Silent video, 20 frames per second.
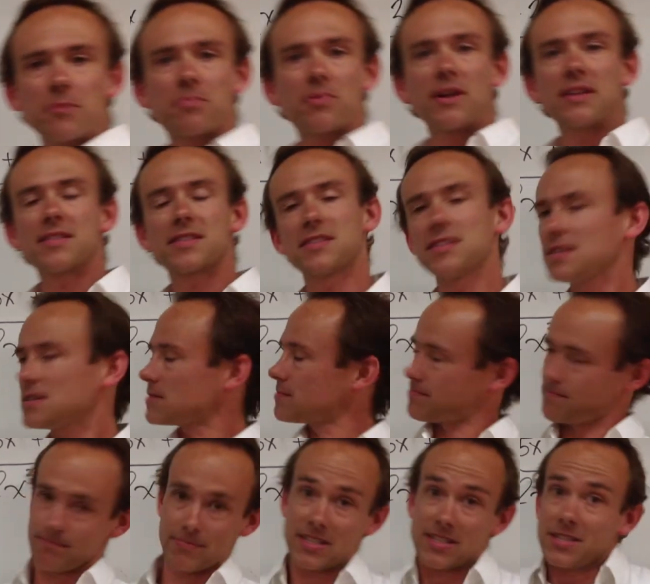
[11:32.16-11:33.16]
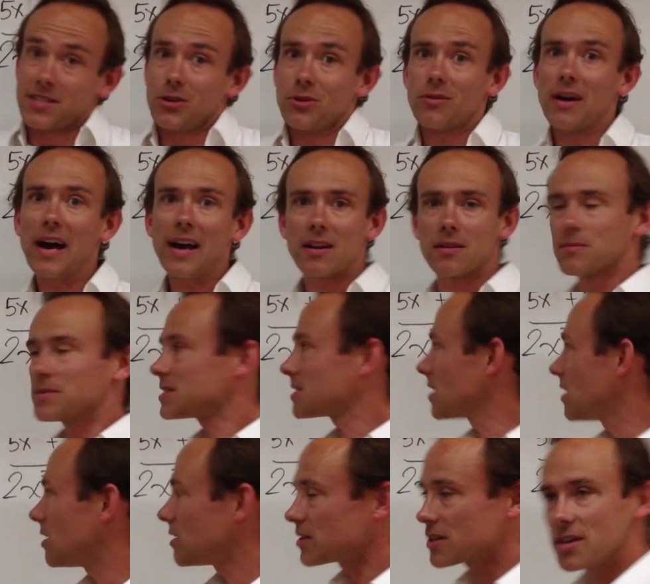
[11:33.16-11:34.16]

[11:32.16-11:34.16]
your parentheses? Still write them. It's all